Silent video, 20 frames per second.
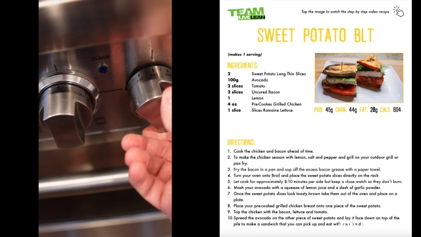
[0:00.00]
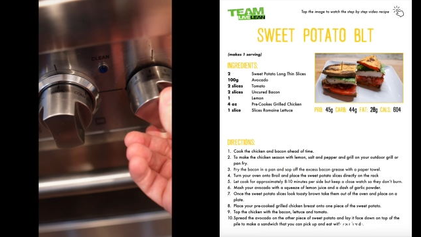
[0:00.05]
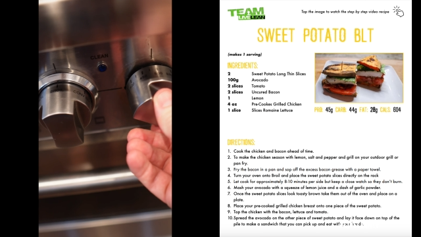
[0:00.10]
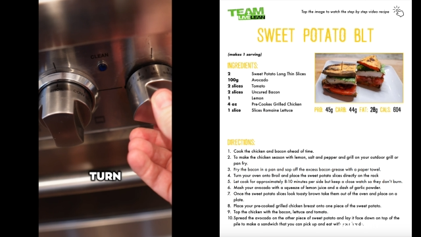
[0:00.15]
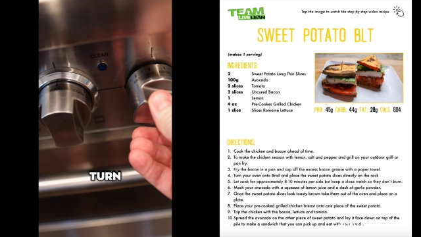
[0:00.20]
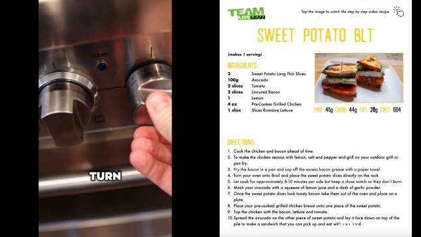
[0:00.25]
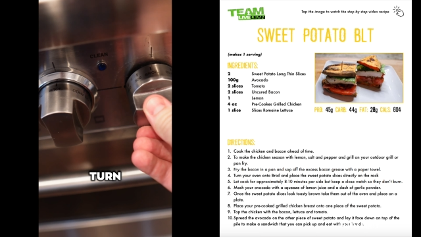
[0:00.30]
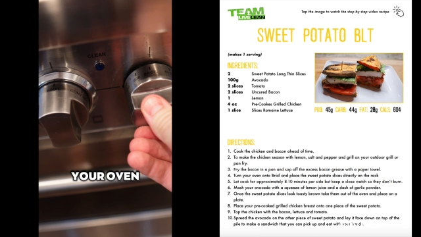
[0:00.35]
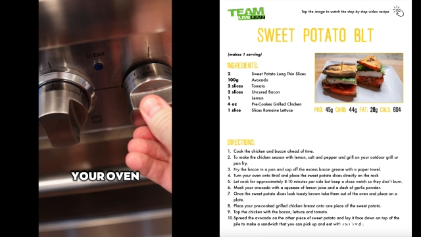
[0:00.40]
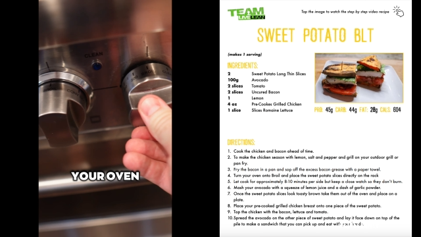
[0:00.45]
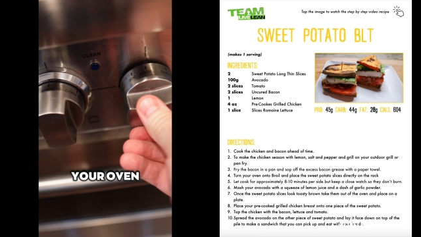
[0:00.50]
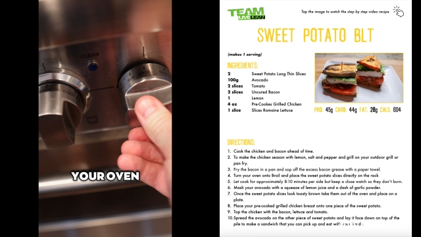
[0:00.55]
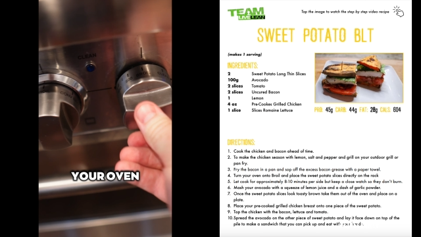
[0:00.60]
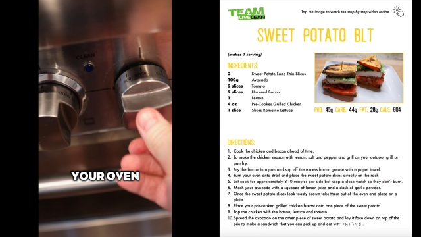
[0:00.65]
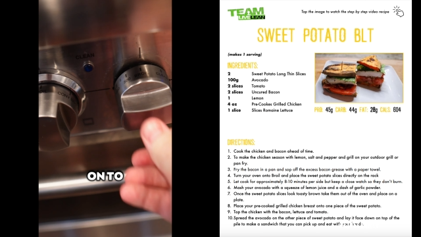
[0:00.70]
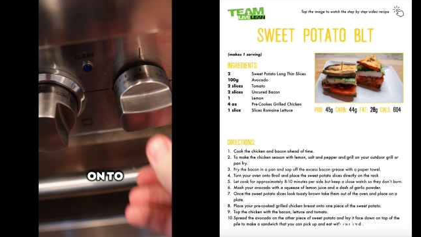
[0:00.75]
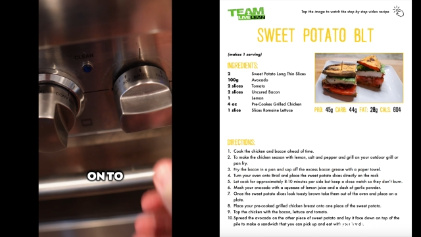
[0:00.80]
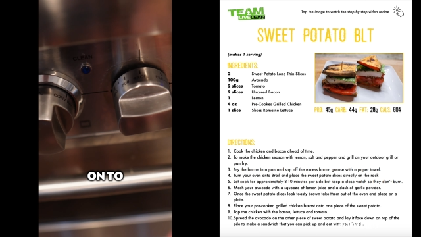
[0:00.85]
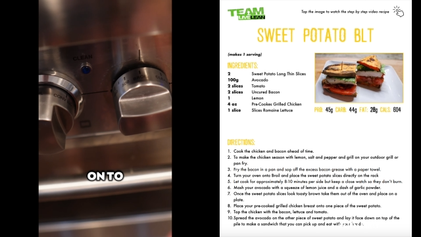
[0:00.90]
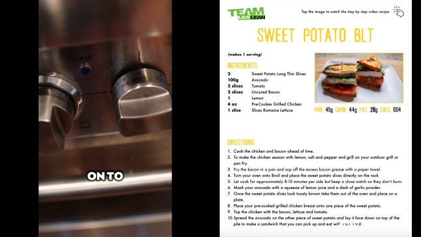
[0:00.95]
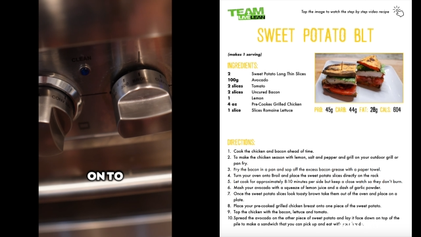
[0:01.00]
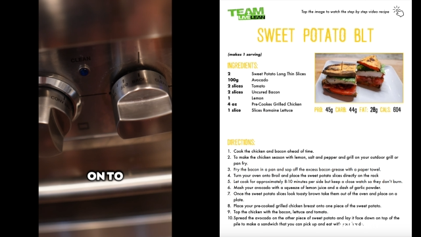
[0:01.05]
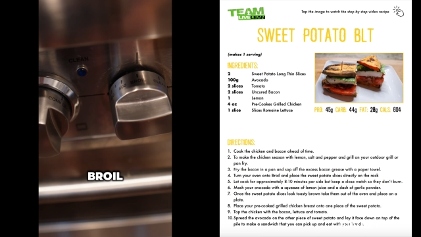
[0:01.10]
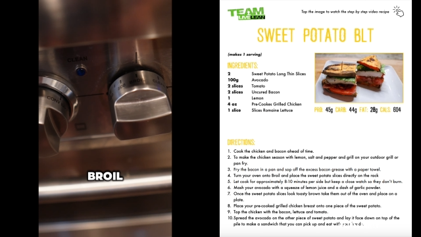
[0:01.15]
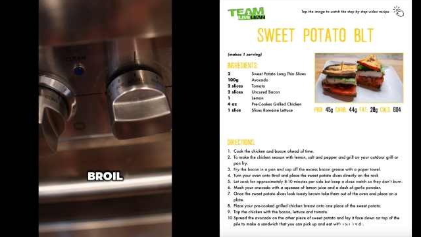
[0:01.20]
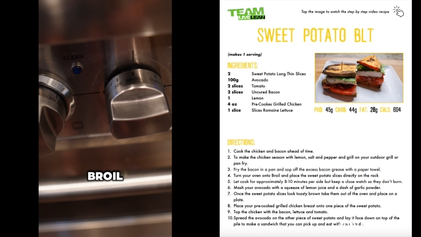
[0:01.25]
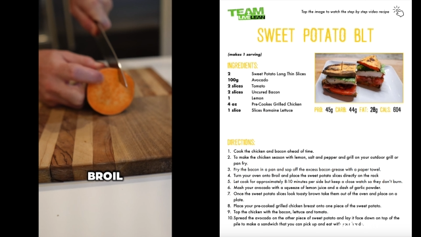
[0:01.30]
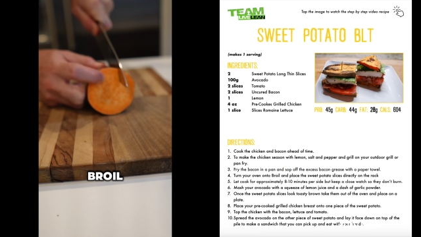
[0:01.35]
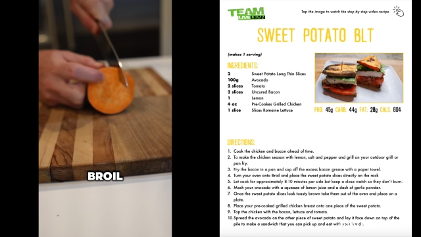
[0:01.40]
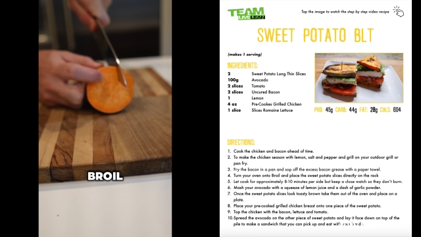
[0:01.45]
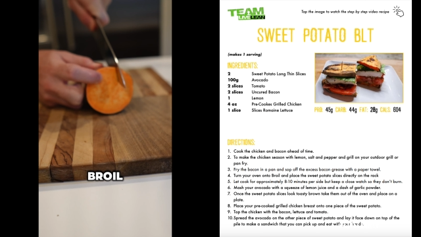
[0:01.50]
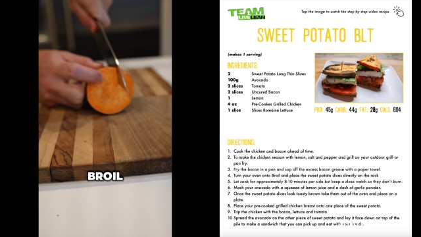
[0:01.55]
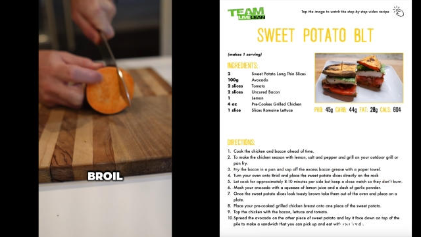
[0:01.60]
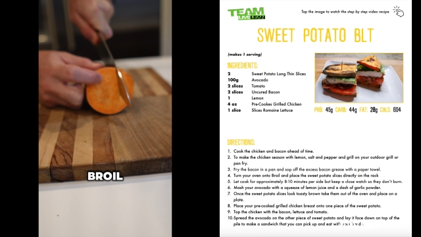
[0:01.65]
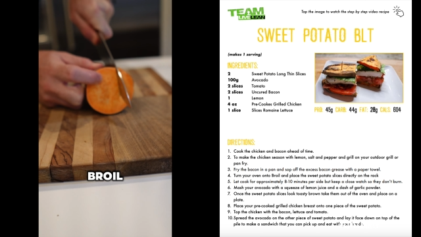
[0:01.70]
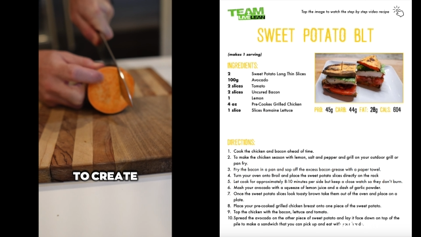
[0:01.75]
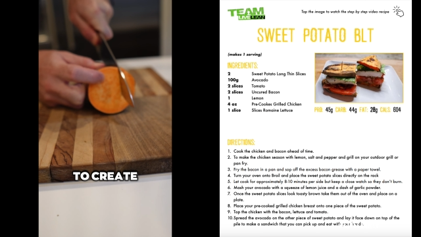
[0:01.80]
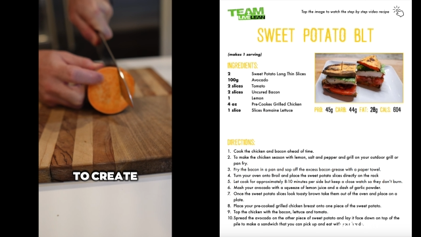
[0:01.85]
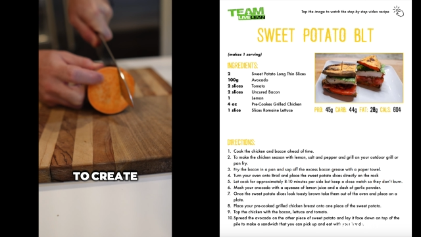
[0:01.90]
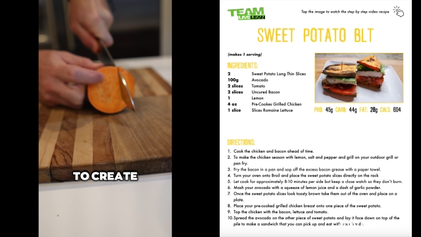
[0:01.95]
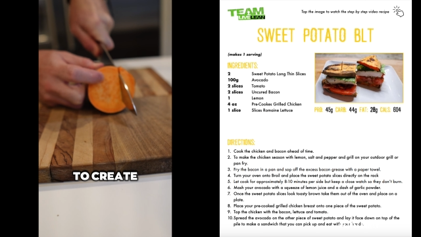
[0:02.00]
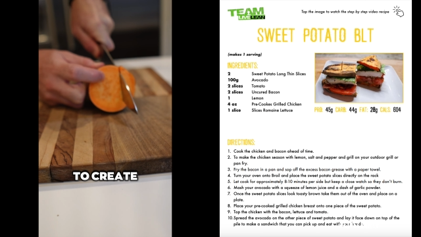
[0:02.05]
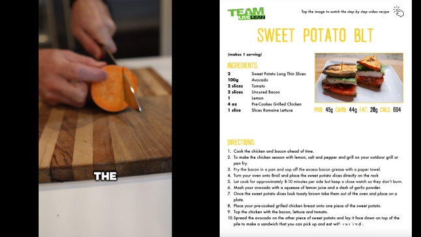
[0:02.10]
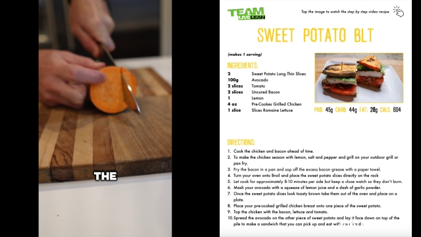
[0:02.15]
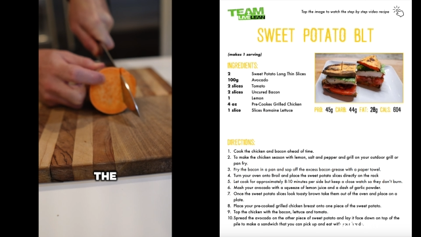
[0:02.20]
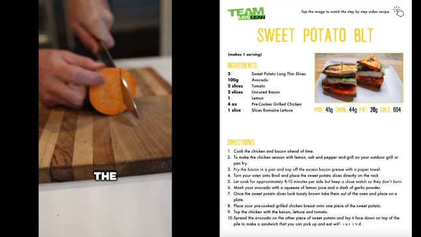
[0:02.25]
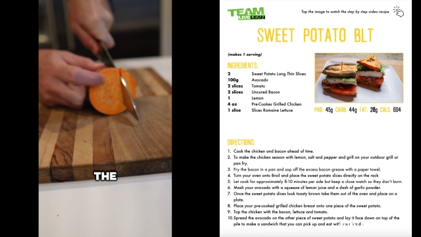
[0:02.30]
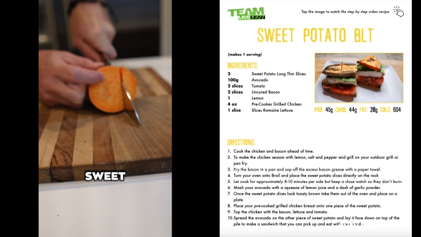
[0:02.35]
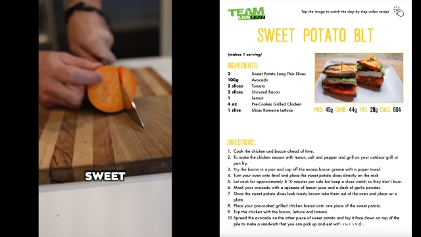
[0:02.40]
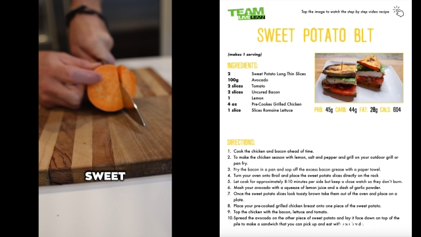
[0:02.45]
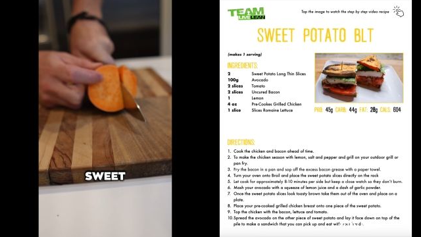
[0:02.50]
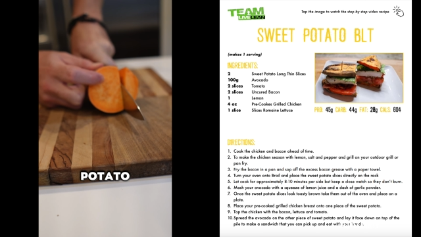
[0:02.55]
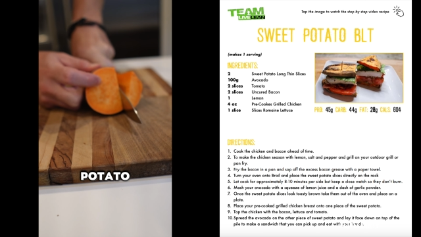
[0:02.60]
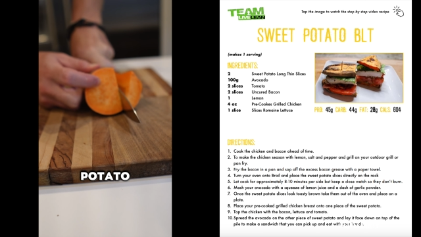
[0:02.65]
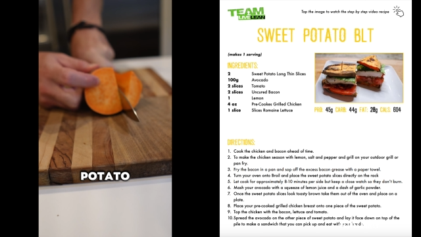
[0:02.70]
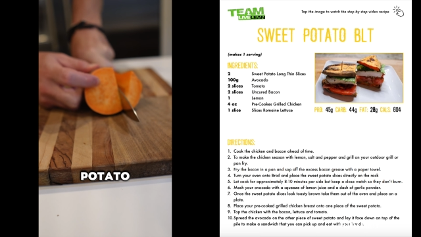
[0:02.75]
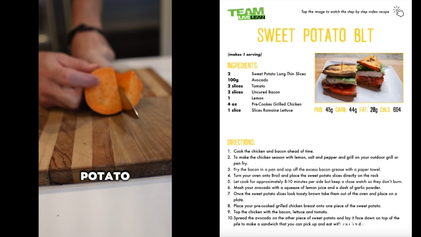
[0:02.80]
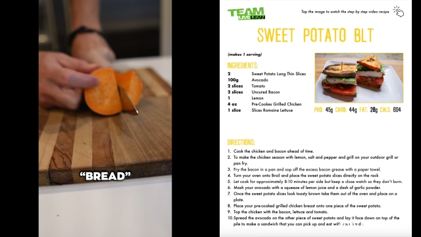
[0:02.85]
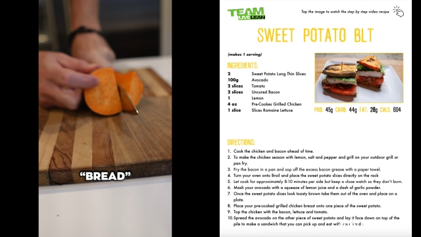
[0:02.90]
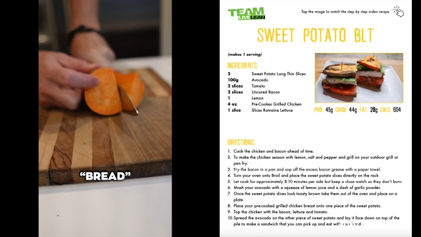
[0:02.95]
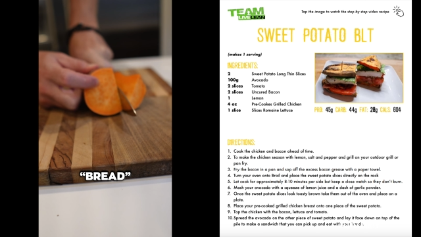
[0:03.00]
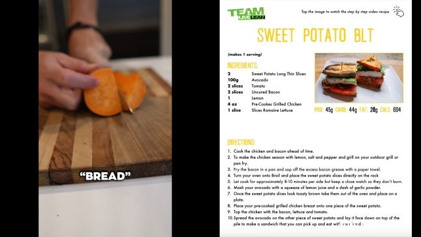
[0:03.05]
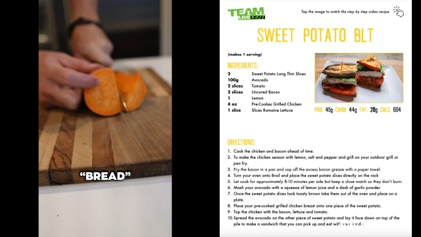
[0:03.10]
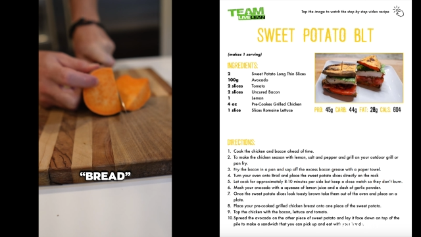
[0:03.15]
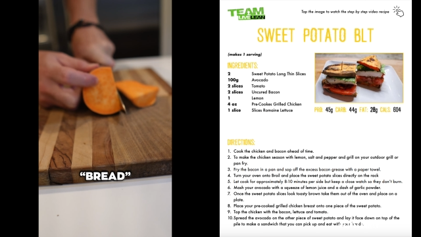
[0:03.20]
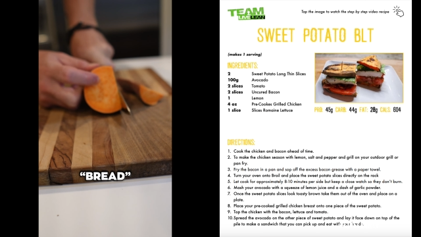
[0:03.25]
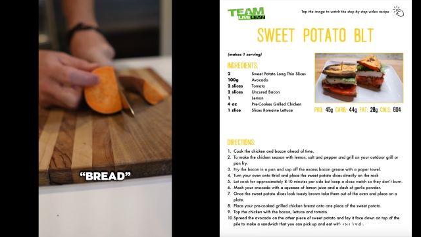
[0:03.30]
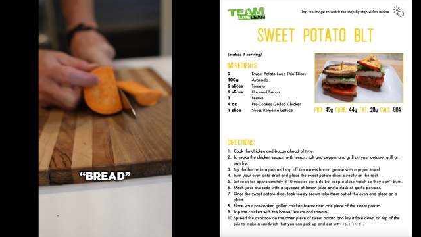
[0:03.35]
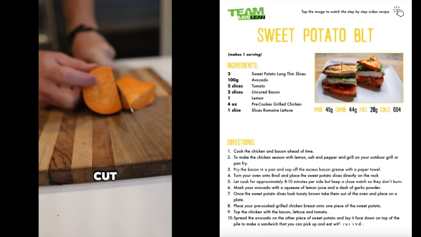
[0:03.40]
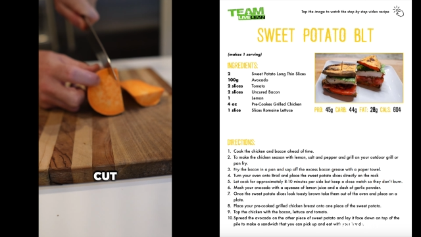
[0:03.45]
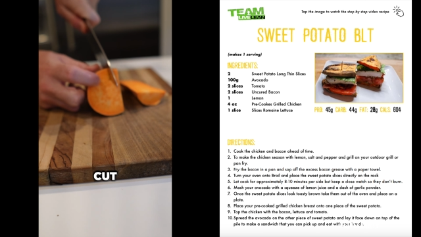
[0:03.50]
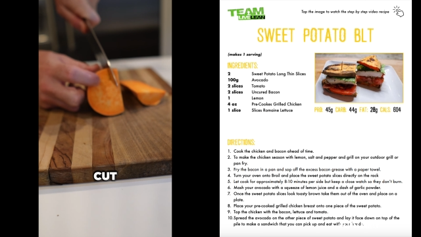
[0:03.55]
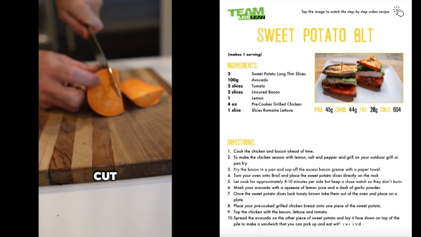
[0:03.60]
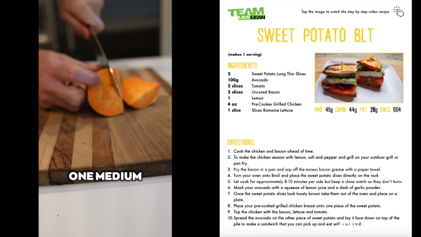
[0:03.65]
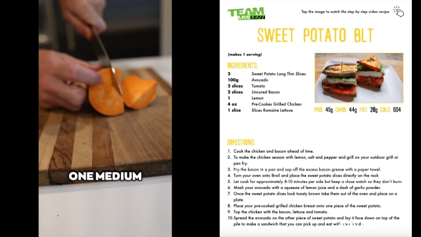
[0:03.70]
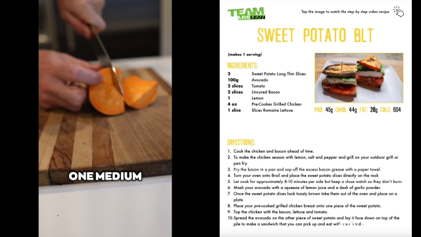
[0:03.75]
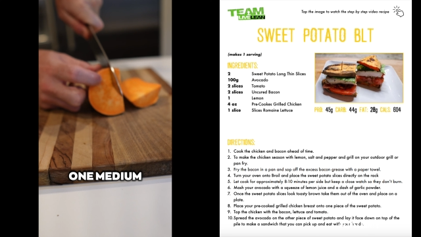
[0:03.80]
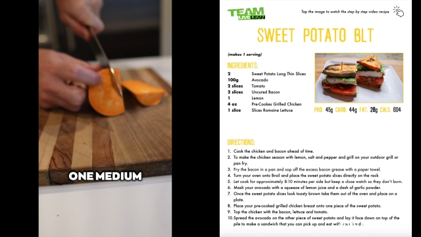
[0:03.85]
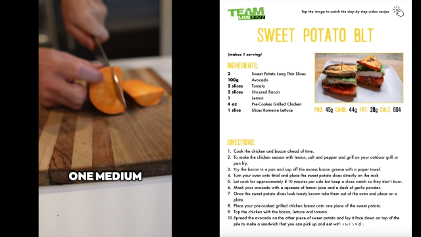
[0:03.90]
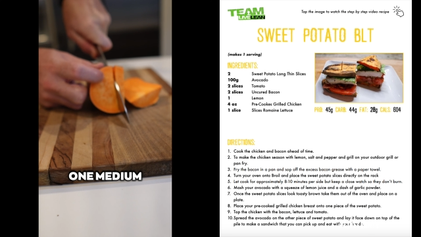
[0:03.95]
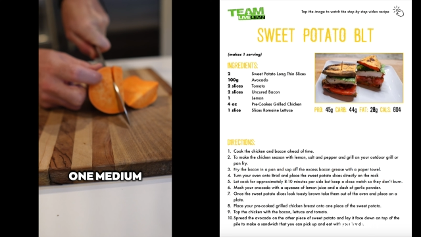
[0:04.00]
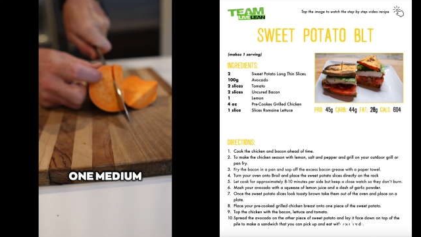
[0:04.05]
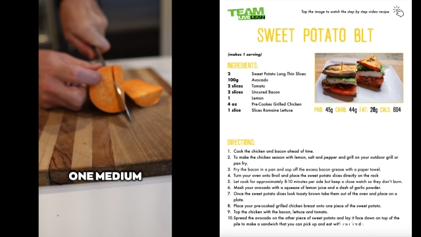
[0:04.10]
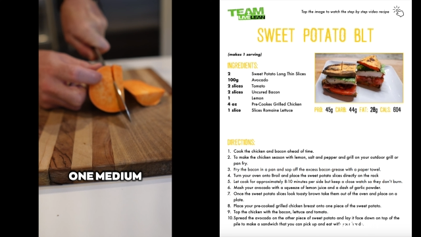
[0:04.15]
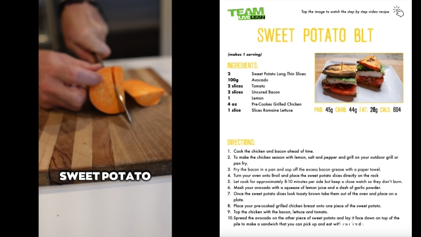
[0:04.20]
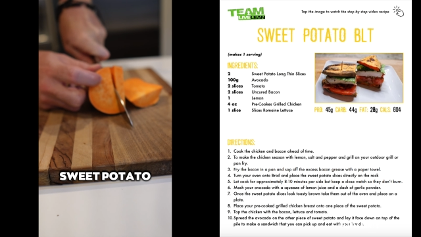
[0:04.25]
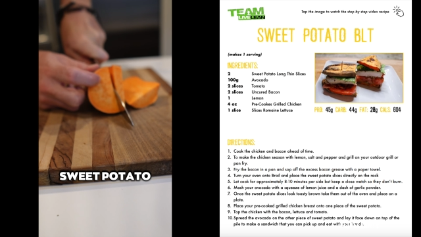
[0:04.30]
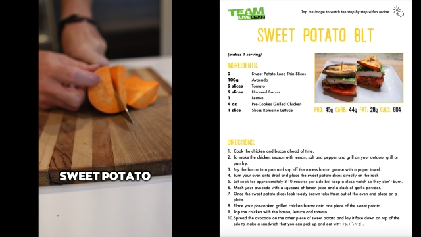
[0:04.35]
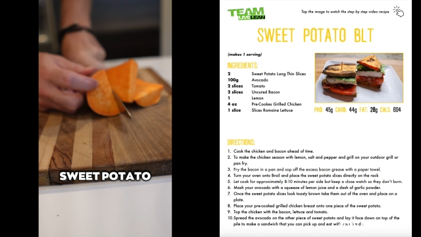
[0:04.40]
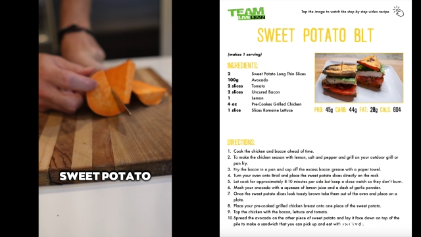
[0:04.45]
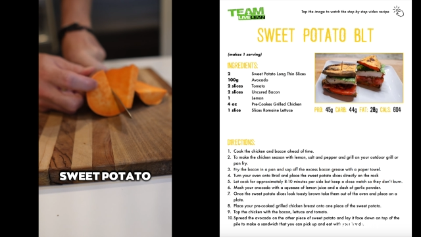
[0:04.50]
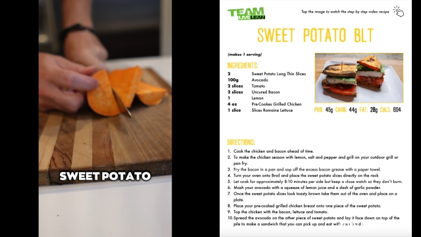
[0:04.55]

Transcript: (no speaker visible)